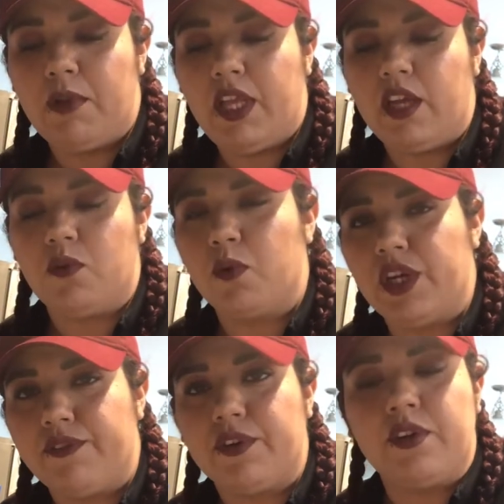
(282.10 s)
Um,
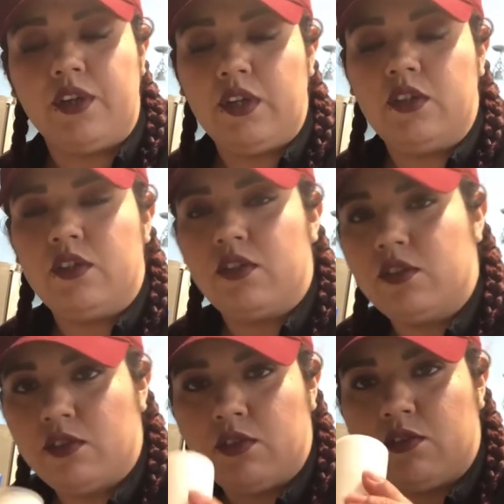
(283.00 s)
that's kind of like
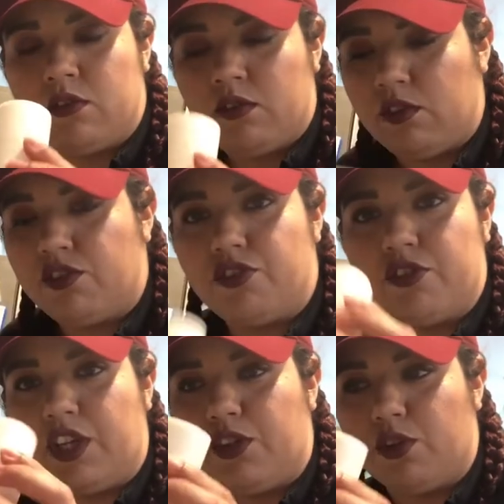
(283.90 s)
the go-to
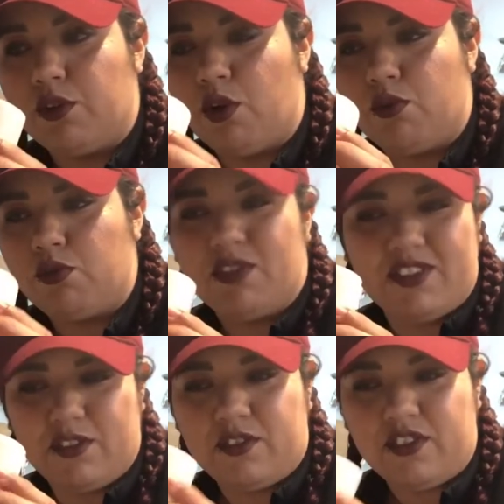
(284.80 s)

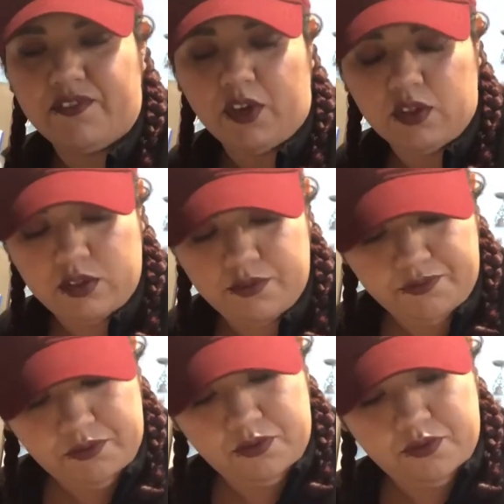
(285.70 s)
unless the
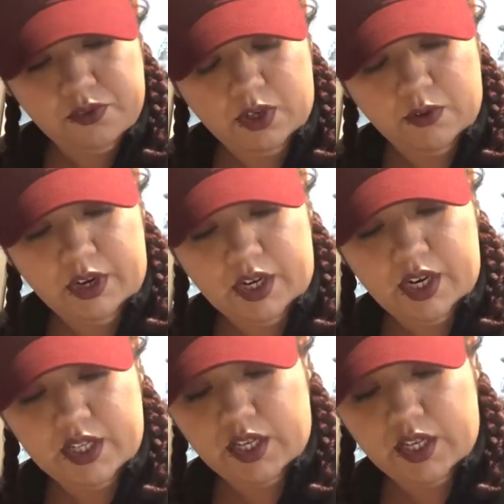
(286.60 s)
recipe specifically